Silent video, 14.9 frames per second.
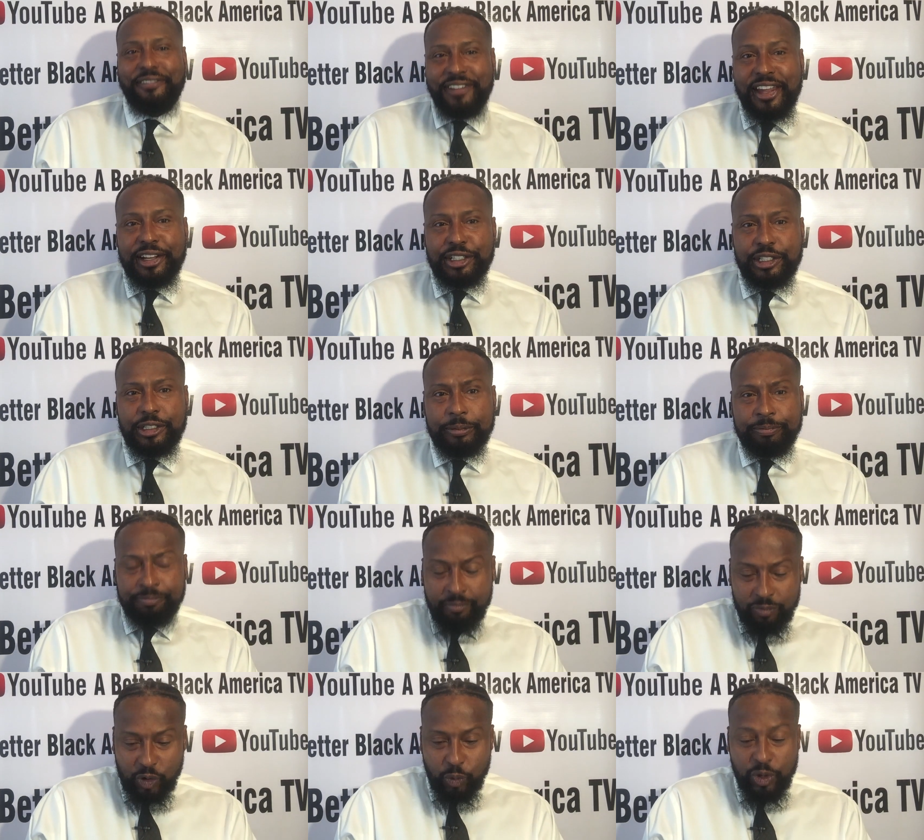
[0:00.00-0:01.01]
fish.
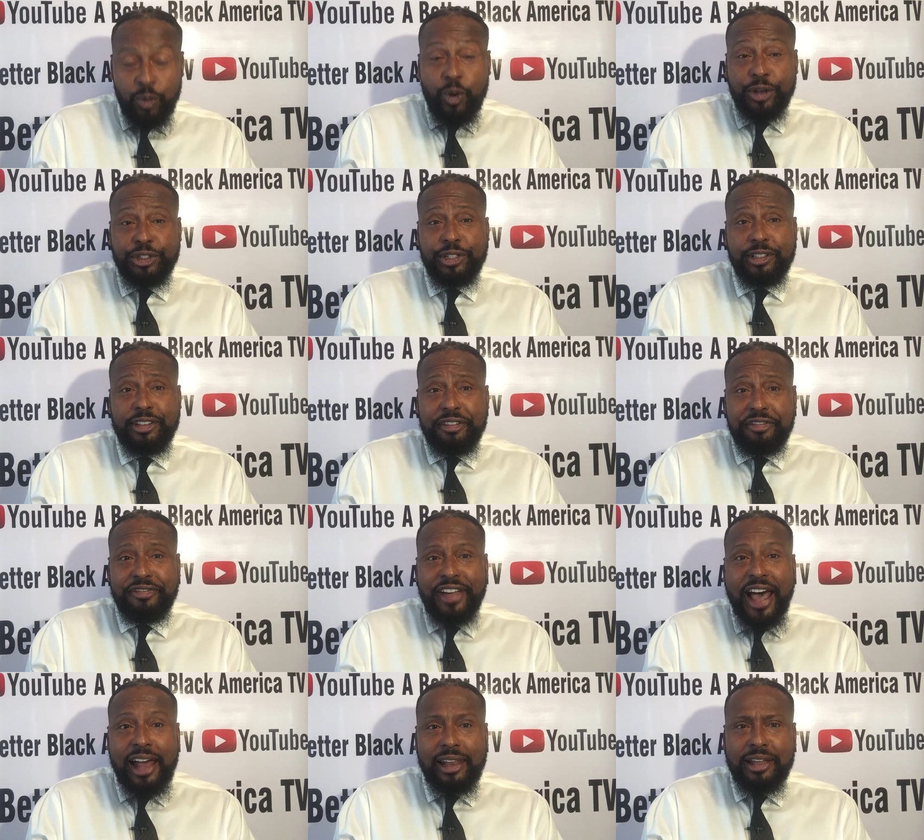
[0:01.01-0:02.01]
We want to
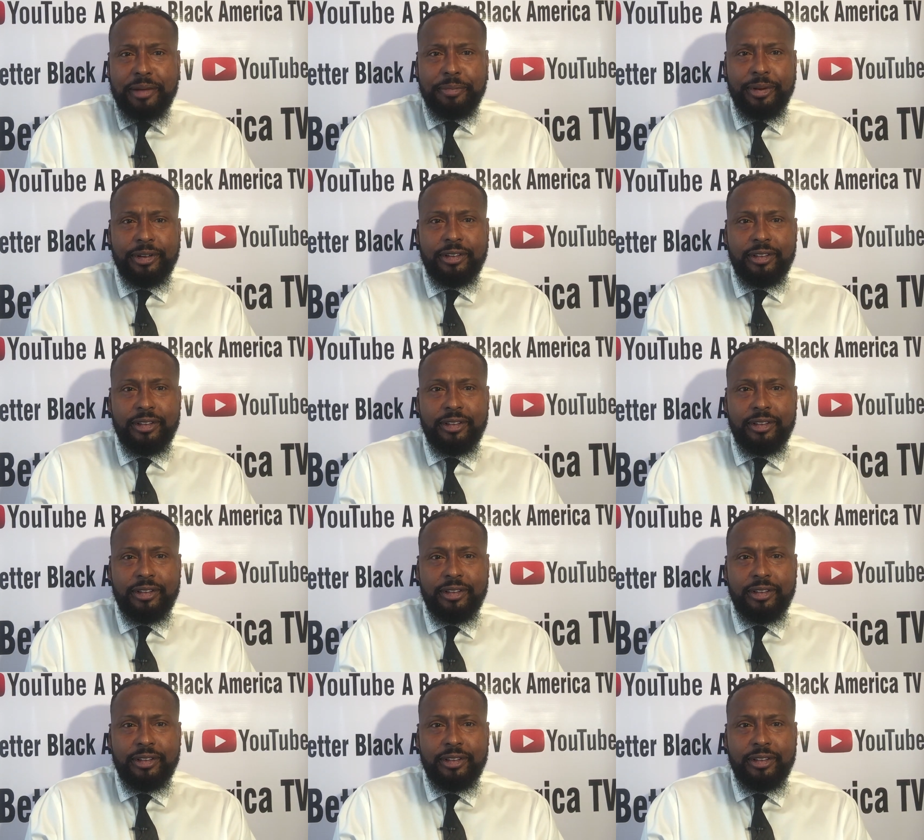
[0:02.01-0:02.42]
develop